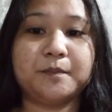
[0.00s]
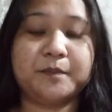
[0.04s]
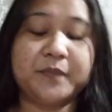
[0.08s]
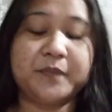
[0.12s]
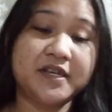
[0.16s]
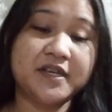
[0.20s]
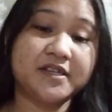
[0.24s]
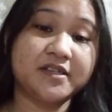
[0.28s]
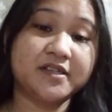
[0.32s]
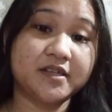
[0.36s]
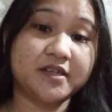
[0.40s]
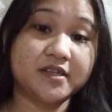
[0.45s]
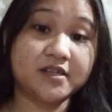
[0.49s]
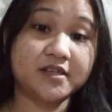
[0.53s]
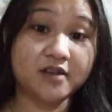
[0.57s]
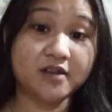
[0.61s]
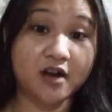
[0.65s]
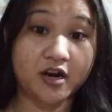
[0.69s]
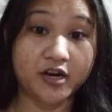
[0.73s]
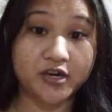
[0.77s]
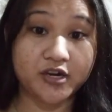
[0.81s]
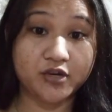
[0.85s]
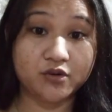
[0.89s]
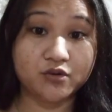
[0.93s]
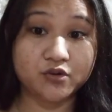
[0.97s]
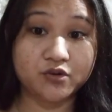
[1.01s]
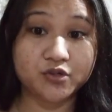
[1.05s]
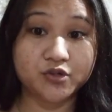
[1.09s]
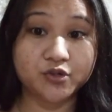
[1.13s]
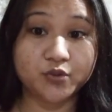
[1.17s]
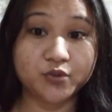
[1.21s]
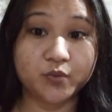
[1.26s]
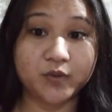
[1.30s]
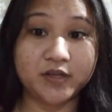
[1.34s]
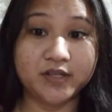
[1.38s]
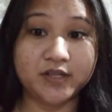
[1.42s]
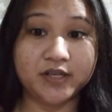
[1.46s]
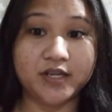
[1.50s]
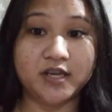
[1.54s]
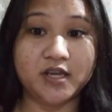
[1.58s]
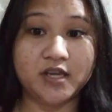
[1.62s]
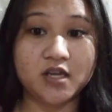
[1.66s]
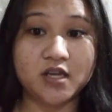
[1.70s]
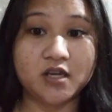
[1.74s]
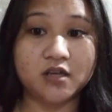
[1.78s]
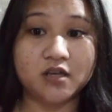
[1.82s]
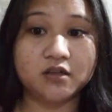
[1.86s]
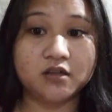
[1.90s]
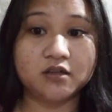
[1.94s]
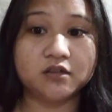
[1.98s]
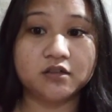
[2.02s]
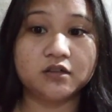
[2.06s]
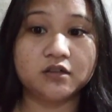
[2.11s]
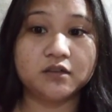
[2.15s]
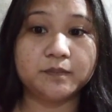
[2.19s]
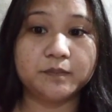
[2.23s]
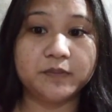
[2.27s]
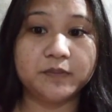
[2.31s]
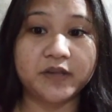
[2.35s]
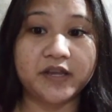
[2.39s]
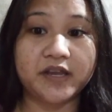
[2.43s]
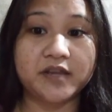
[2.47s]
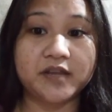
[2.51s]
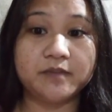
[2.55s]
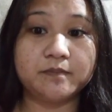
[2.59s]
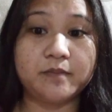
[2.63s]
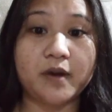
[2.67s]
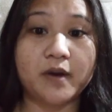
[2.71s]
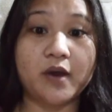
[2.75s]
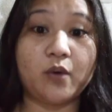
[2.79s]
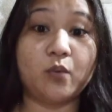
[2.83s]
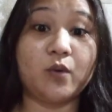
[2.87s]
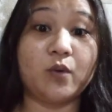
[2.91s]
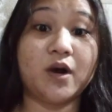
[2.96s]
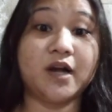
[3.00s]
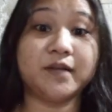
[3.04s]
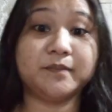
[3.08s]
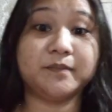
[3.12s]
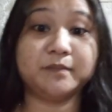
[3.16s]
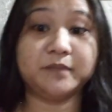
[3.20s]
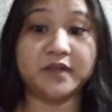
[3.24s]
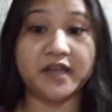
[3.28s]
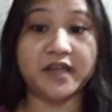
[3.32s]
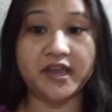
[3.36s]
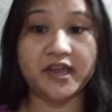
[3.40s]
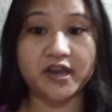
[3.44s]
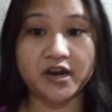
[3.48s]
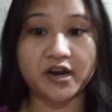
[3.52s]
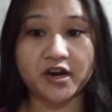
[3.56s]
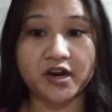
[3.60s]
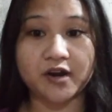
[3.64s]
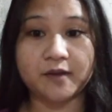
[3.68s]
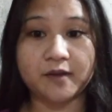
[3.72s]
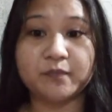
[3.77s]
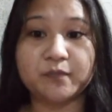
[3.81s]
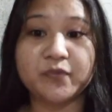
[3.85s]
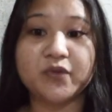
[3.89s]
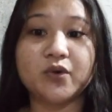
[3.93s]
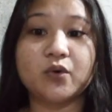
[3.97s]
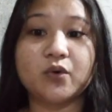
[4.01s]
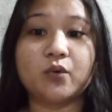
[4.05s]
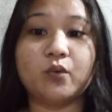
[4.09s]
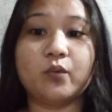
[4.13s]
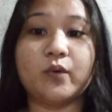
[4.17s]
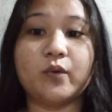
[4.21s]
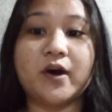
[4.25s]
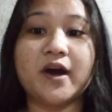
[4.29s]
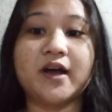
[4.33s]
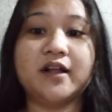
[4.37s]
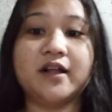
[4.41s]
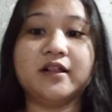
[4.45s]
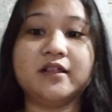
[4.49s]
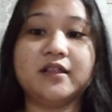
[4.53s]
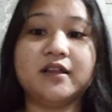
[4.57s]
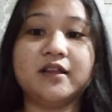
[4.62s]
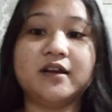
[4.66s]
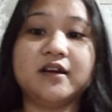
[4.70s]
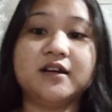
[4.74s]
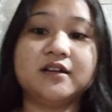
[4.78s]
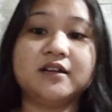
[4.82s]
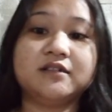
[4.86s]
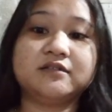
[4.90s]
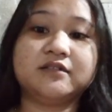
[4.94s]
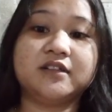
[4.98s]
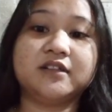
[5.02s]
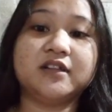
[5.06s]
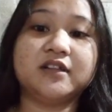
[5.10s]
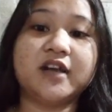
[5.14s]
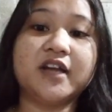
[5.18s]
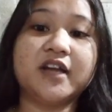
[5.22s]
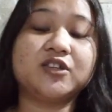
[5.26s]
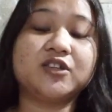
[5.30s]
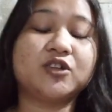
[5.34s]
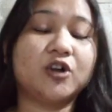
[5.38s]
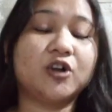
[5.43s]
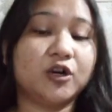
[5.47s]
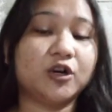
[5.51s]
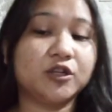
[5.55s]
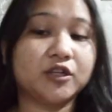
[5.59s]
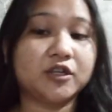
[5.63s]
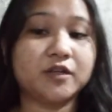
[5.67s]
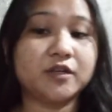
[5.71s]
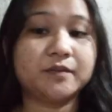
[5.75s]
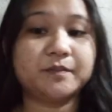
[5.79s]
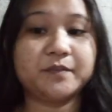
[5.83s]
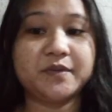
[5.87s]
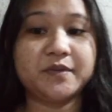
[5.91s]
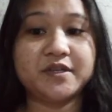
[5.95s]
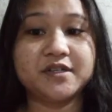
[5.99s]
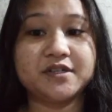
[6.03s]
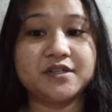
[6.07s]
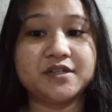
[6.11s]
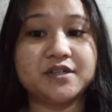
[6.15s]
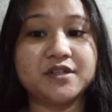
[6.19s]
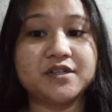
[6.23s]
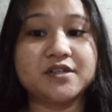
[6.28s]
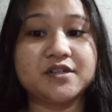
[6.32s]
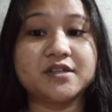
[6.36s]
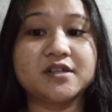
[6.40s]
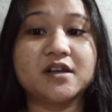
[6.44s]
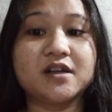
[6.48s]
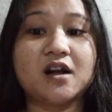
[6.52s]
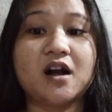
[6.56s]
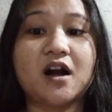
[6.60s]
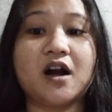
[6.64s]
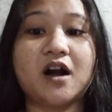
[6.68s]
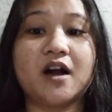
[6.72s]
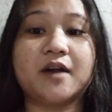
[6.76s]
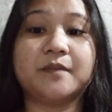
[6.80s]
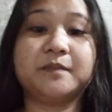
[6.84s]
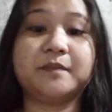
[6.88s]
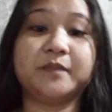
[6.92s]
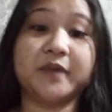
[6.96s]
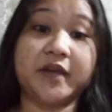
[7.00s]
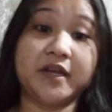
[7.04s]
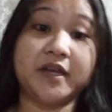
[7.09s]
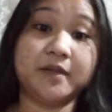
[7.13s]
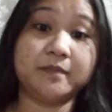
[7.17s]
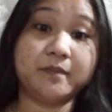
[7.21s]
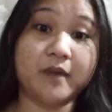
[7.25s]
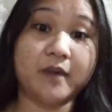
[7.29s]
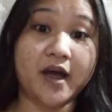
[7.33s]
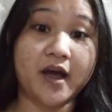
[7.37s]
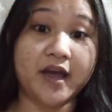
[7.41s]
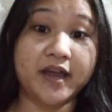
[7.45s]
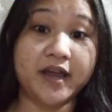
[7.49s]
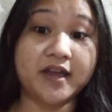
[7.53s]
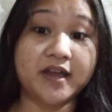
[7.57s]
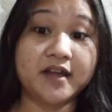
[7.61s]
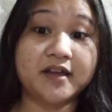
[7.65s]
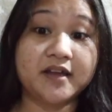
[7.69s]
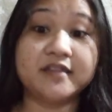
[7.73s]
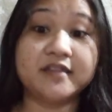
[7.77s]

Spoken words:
pieces are usually played by one player, while the light colored pieces are played by